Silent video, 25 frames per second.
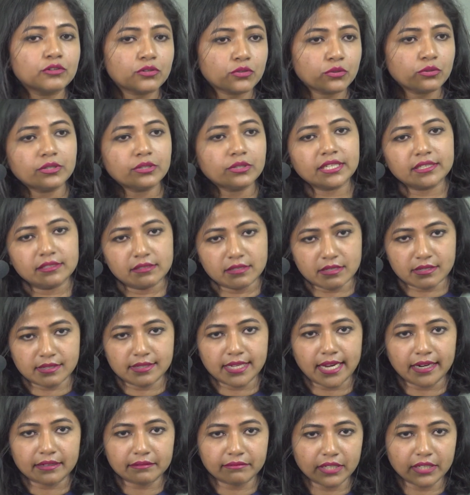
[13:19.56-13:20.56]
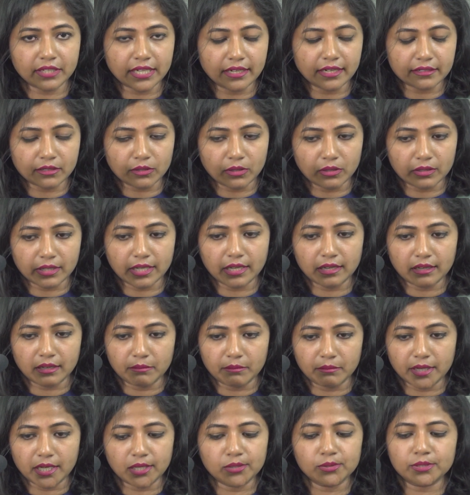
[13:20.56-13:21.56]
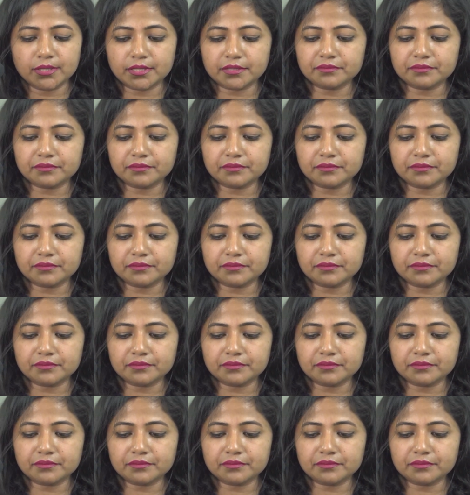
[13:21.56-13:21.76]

rodents that we are talking about.